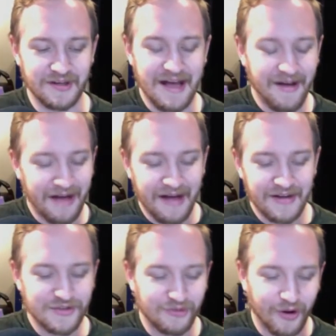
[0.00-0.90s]
I I
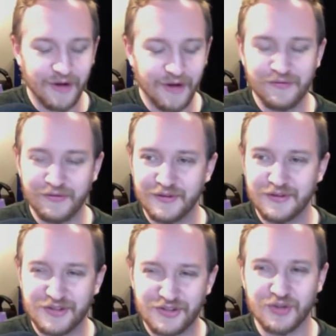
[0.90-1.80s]
just love
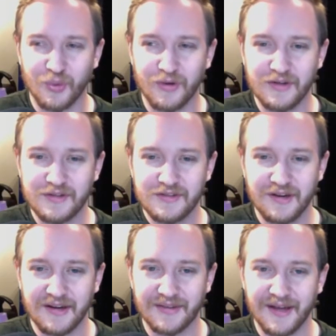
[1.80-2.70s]
stories
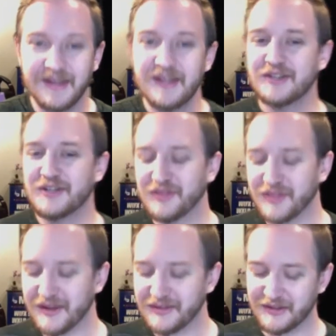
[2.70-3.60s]
like that. Do you
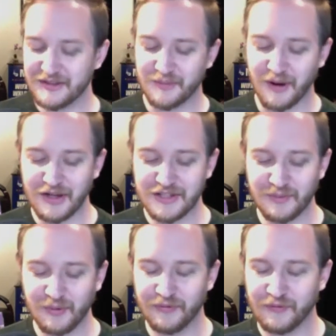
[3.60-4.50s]
think that it's
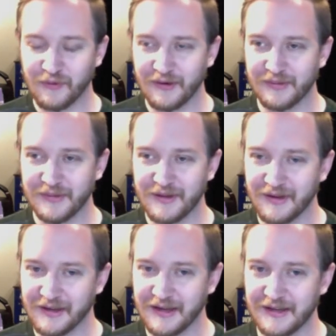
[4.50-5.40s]
possible for there to be
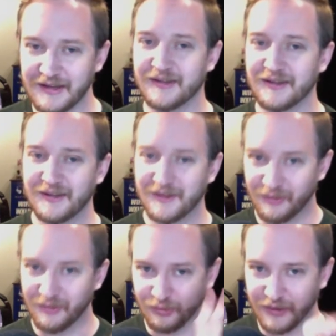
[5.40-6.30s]
like any
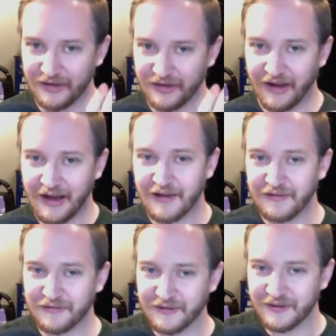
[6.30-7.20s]
real life
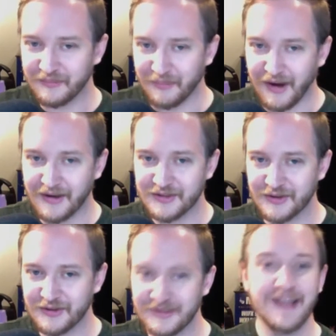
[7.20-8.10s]

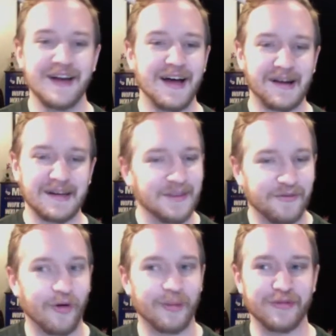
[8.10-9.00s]
monsters, not like in the
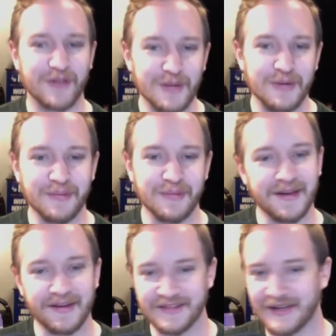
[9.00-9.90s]
form of human
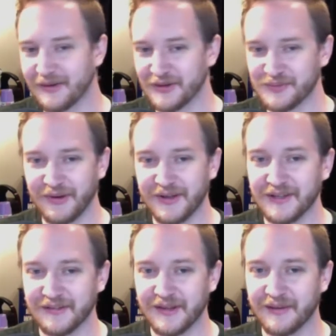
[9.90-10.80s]
beings. I know there's plenty
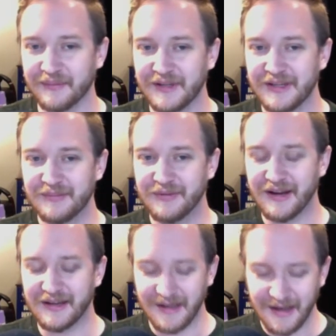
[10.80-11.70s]
of them, but
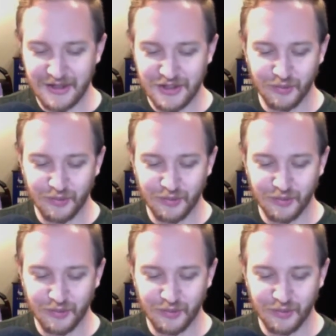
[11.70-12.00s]
like right.